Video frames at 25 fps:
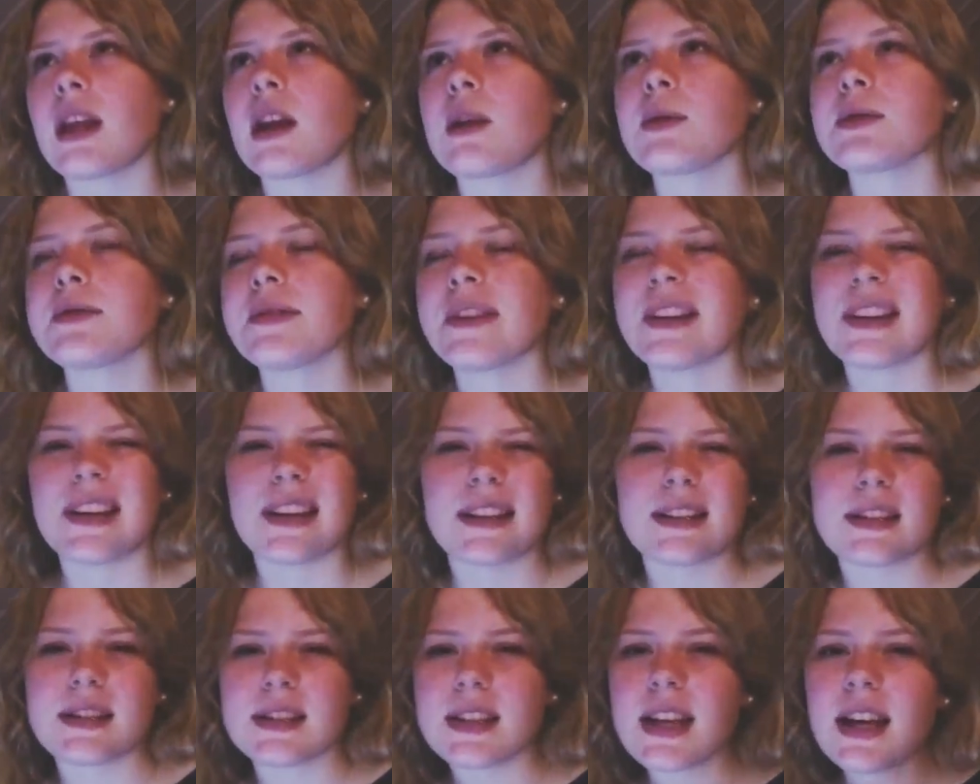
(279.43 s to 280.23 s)
I was feeling
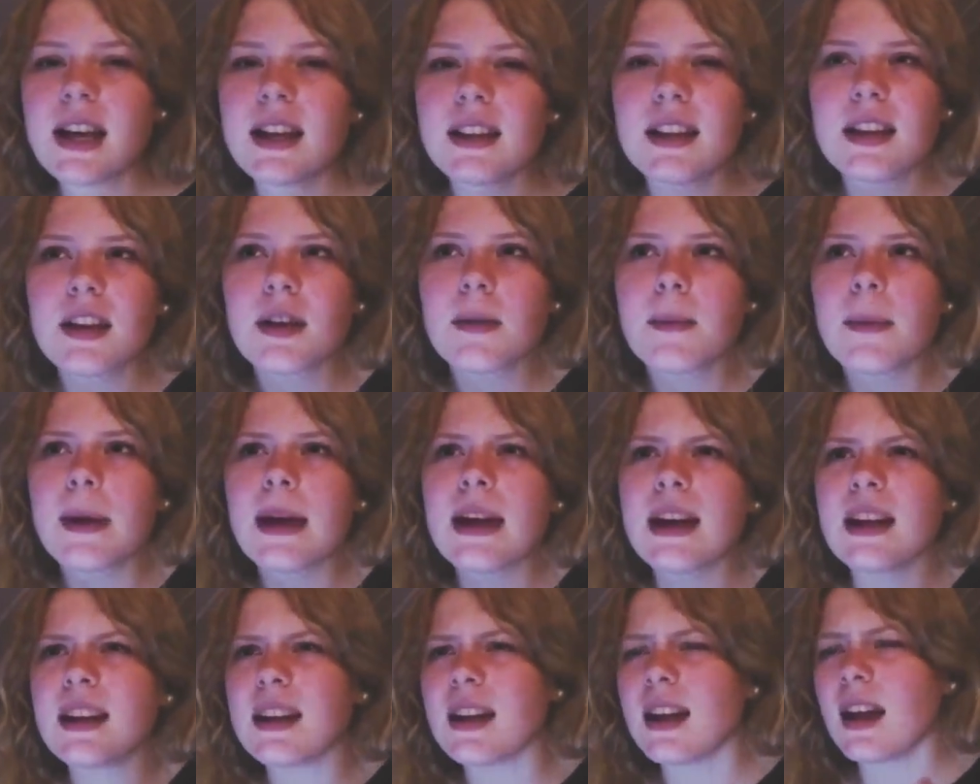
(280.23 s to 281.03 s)
sick a little
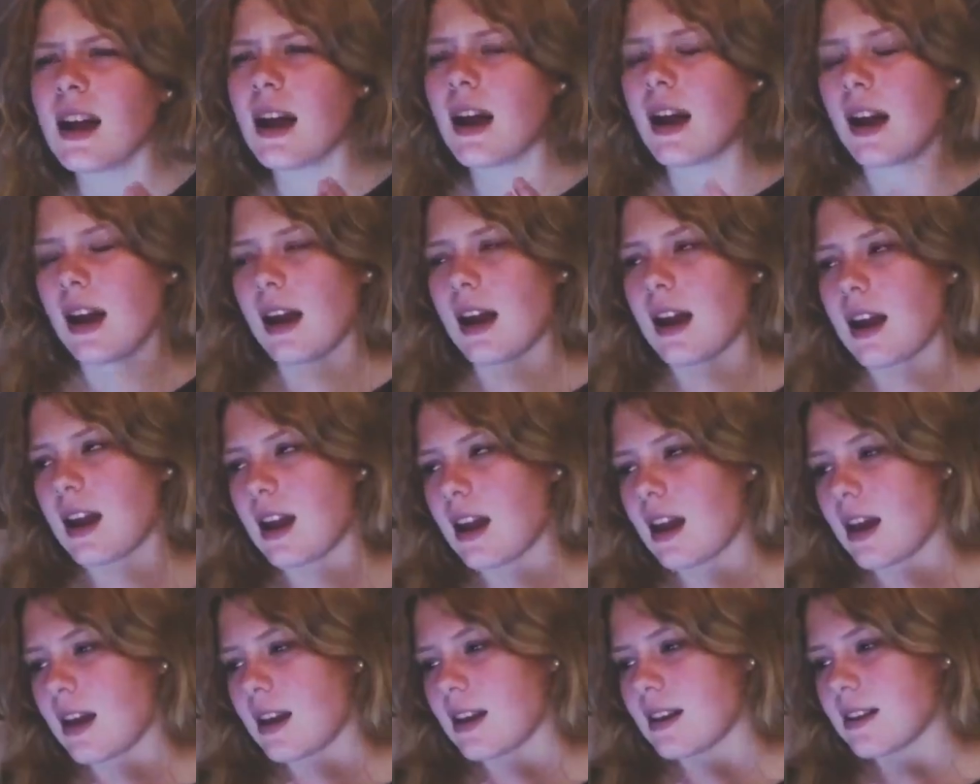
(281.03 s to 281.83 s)
bit
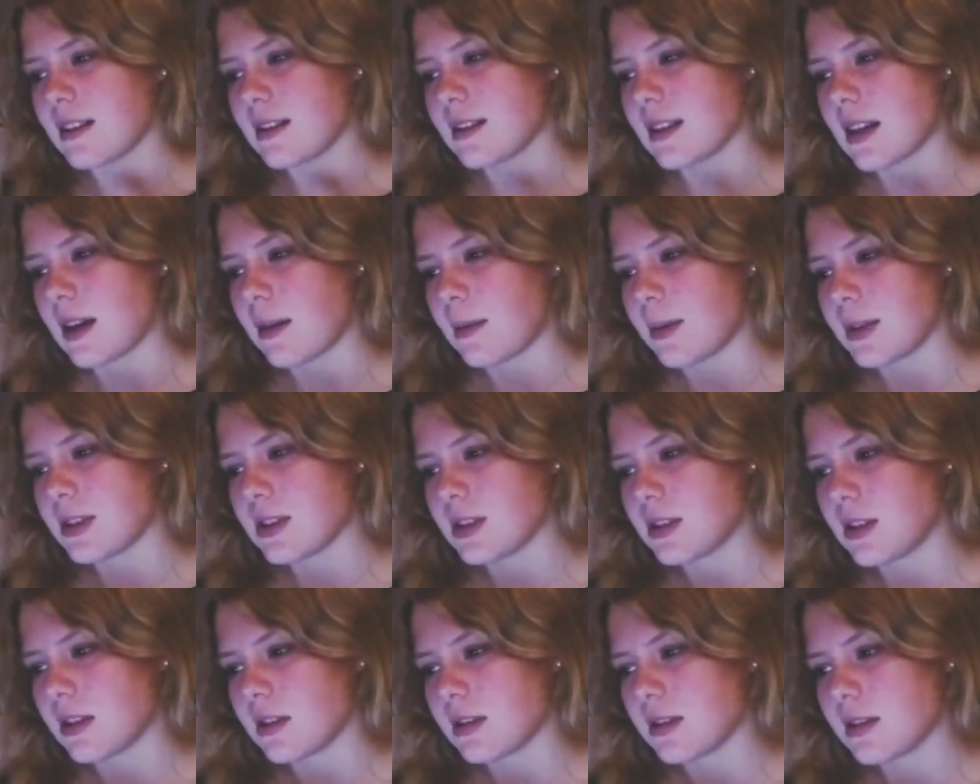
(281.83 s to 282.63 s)
and I was
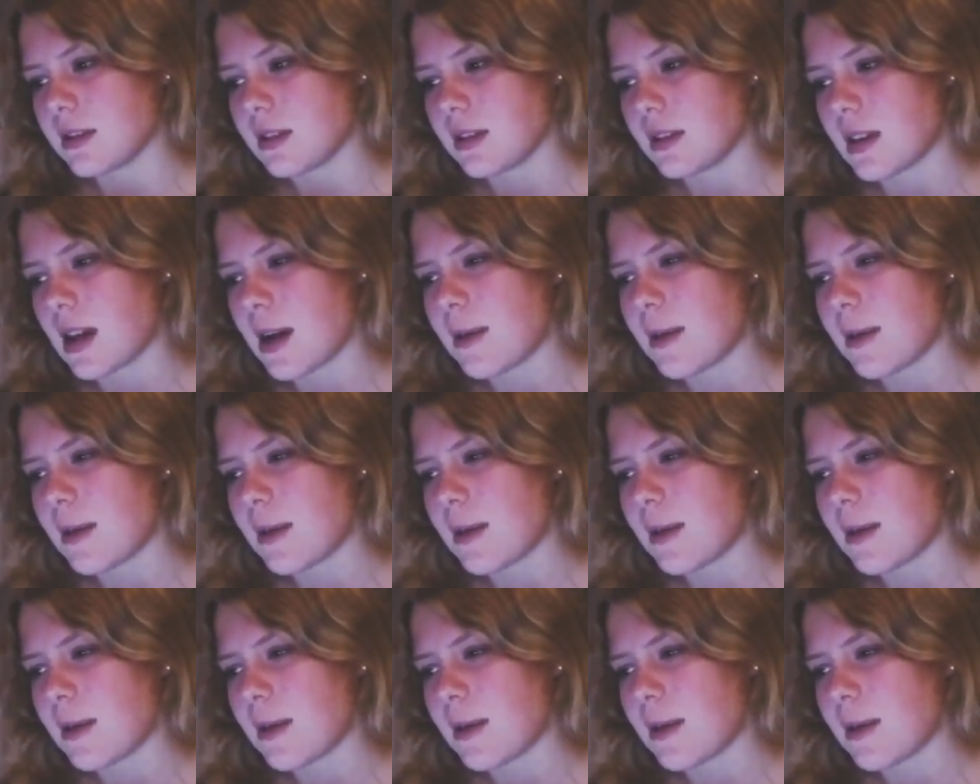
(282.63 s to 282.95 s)
just